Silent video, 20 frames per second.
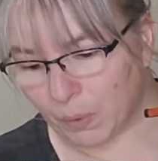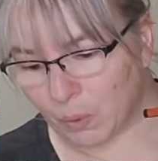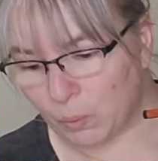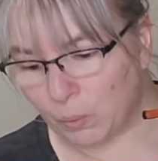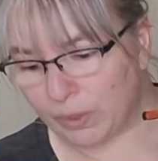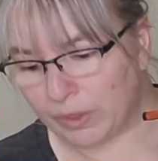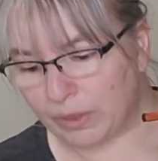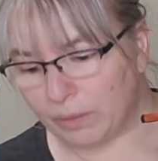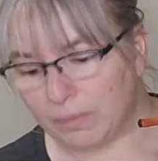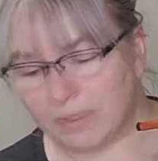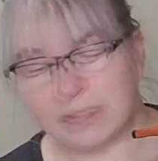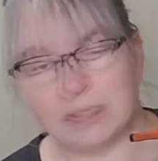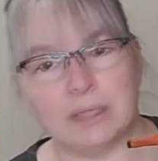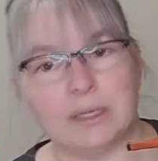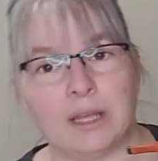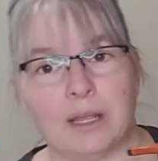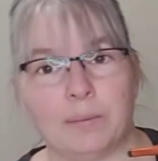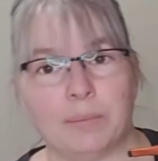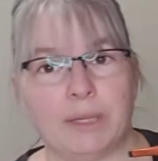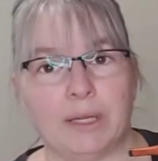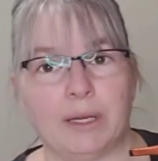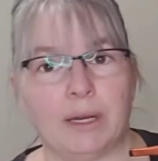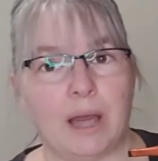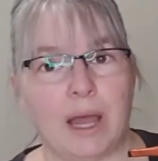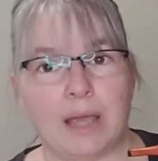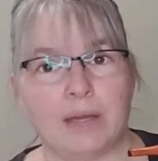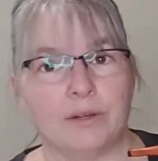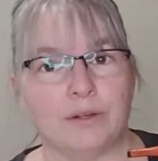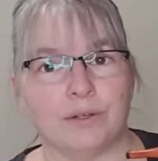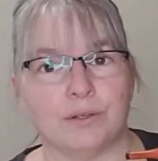With the missing nameplate,
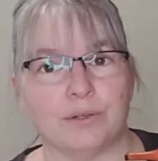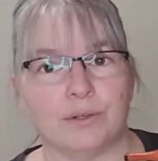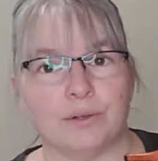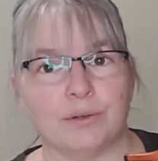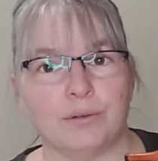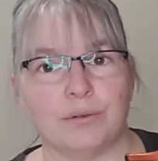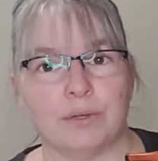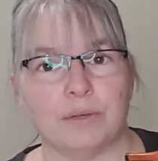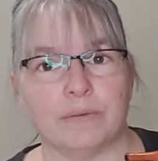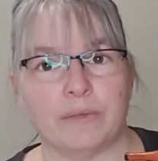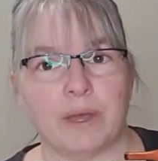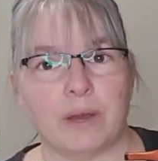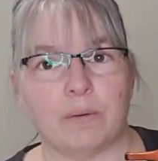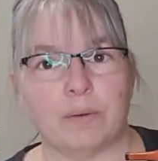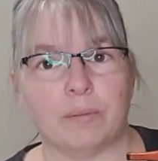I don't know if that